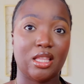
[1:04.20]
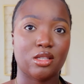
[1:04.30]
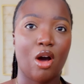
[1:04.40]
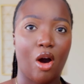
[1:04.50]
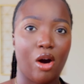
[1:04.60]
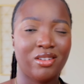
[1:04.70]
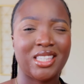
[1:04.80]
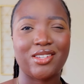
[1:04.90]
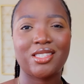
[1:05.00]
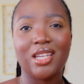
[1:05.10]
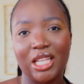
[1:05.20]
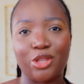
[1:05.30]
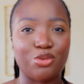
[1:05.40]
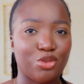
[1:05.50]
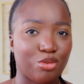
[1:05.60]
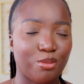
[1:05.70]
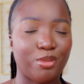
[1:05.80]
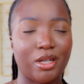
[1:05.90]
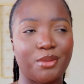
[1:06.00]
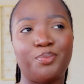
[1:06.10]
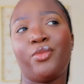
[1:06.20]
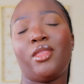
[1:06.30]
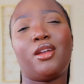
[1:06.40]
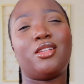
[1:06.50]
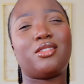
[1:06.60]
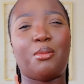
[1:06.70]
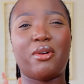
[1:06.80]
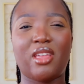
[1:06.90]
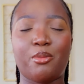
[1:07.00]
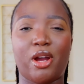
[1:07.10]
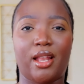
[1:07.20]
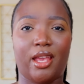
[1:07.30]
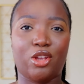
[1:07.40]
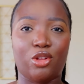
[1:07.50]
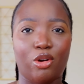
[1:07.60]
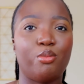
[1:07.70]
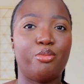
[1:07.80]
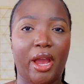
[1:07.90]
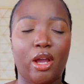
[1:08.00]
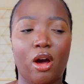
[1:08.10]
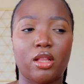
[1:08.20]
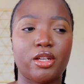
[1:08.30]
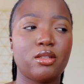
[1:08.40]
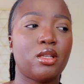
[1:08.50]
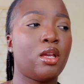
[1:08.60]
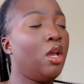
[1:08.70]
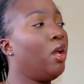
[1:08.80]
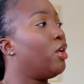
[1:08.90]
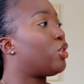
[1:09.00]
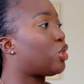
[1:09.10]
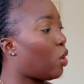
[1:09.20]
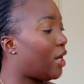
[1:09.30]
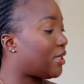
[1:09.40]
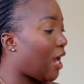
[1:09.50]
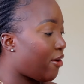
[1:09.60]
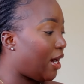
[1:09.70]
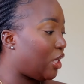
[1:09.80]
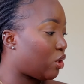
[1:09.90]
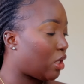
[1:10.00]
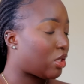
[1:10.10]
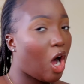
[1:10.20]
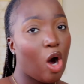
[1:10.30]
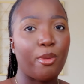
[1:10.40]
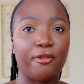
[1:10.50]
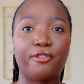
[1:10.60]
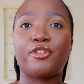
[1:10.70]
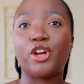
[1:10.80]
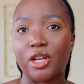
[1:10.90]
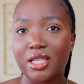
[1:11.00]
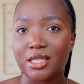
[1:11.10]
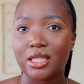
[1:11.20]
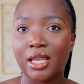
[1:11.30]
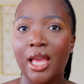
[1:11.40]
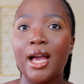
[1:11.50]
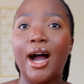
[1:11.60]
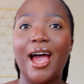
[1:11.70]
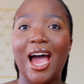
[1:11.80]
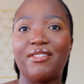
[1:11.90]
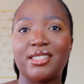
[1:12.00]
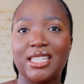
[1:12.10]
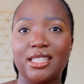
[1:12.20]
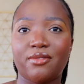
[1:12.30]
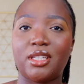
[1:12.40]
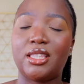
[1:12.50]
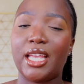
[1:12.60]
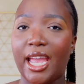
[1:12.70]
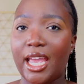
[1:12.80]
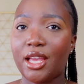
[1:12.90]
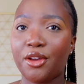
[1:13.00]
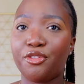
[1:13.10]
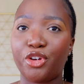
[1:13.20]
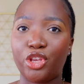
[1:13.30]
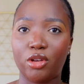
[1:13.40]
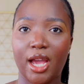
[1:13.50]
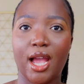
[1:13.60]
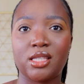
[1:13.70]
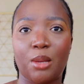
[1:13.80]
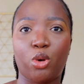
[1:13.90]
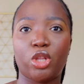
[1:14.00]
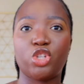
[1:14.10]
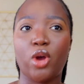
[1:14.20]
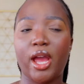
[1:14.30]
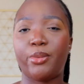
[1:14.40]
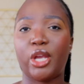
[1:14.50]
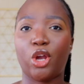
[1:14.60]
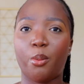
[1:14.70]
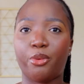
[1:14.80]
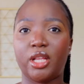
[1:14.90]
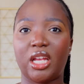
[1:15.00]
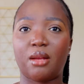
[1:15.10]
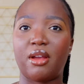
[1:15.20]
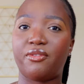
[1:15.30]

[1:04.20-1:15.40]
this haul they're still kind of neutral but some of them are like you know bright colors so let's get right into this haul but first I have a scent of the day for you guys I'm gonna try and be incorporating in my